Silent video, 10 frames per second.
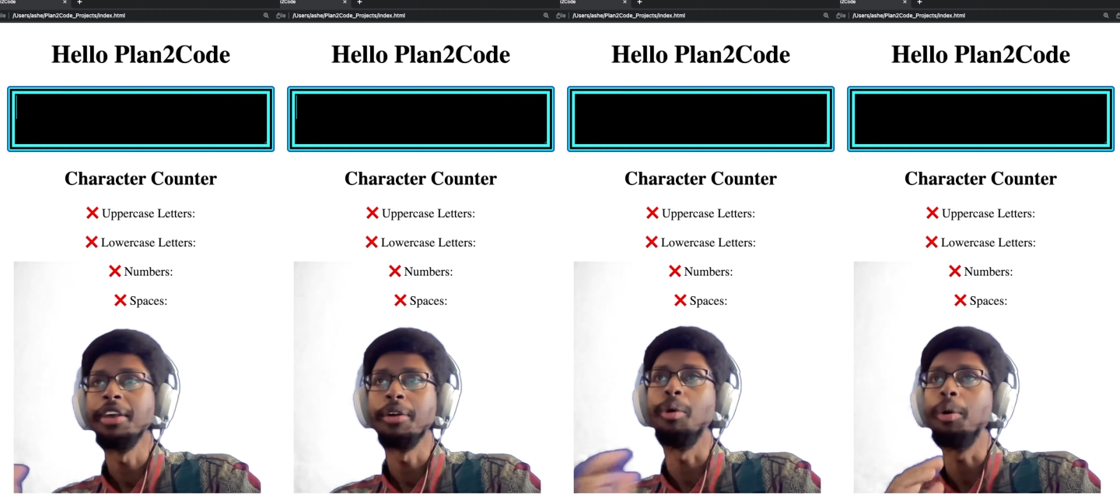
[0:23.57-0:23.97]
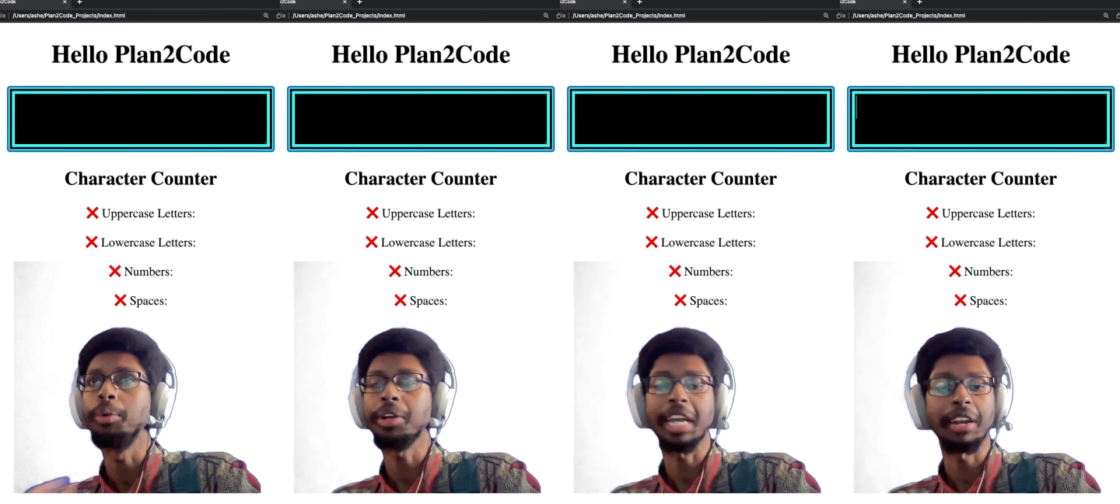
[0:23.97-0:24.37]
Well,
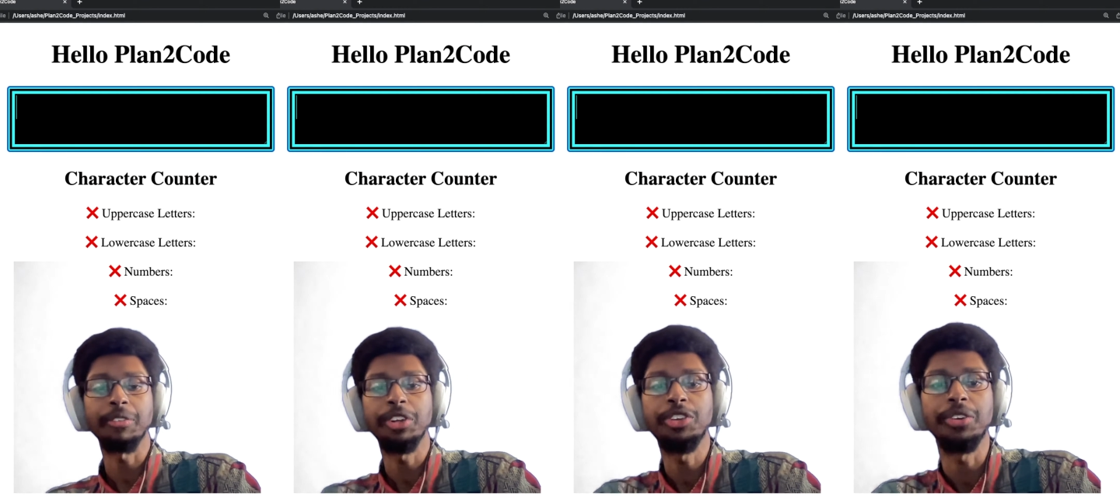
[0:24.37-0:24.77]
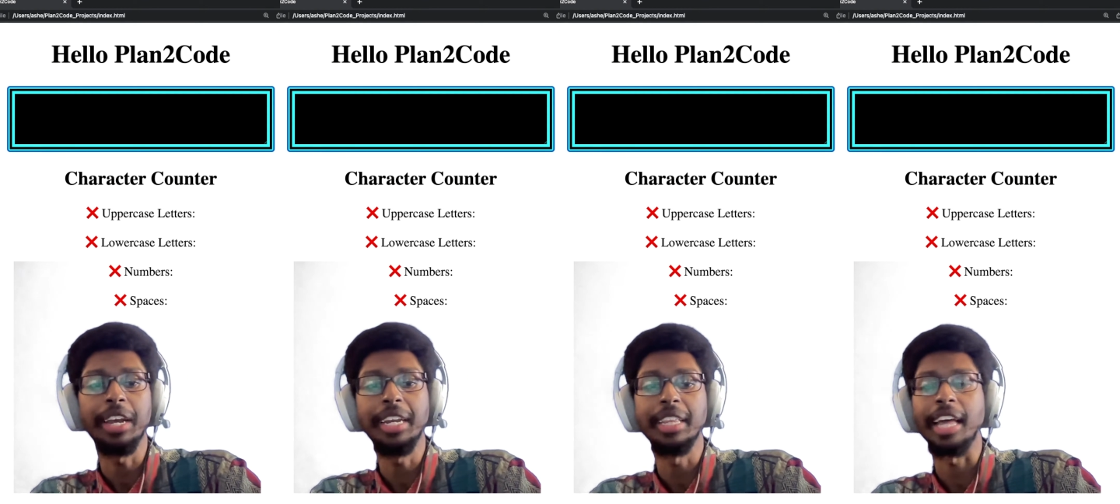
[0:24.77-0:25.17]
we're kind of
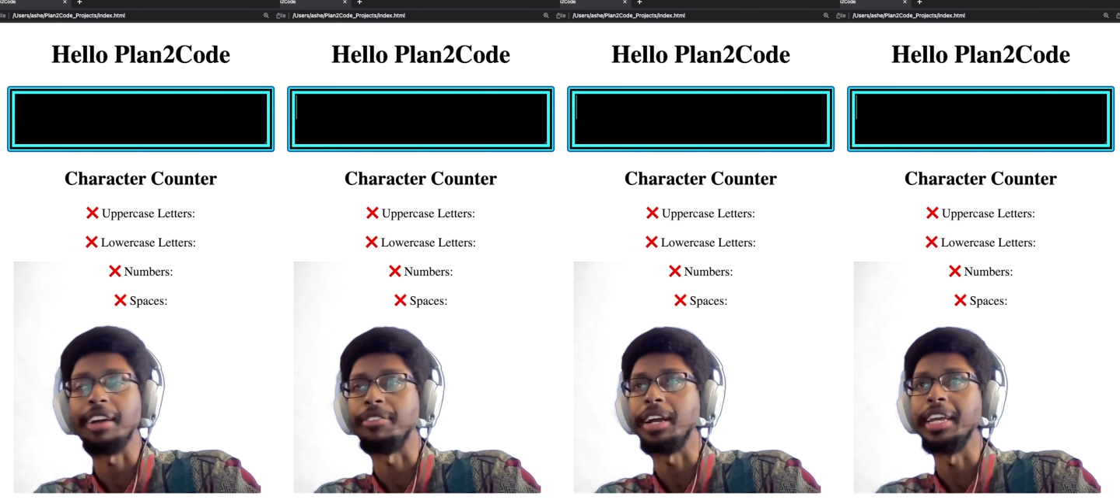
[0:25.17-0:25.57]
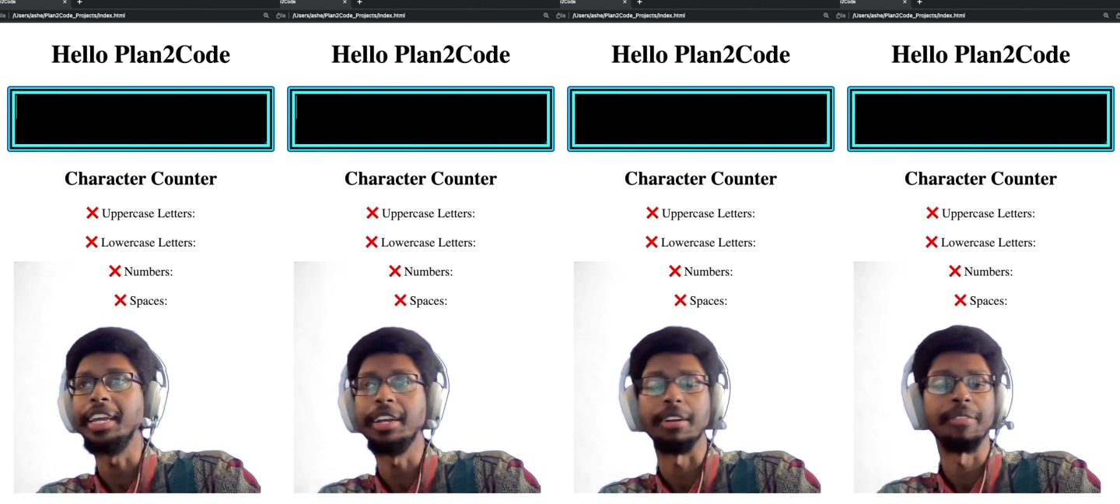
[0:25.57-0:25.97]
recreating that right
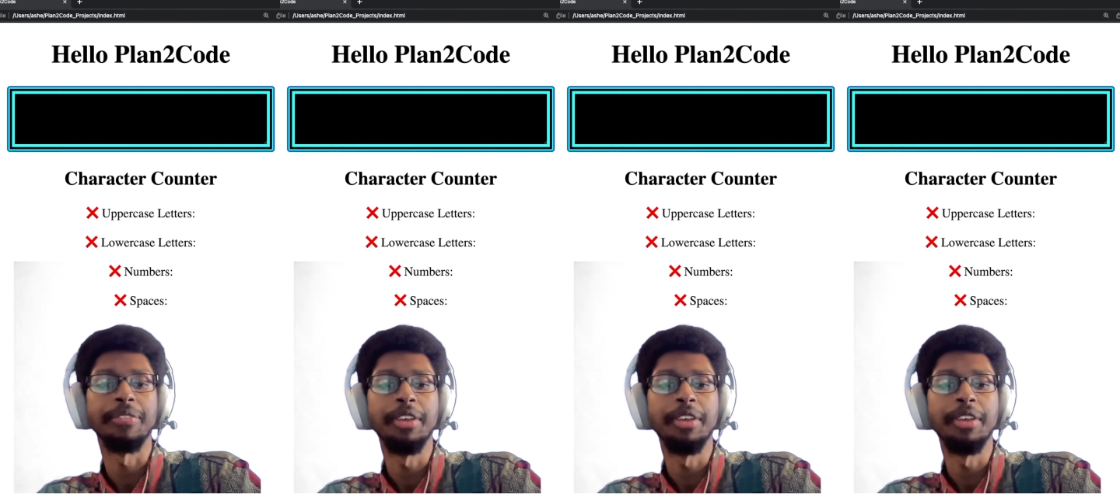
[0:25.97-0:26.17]
here.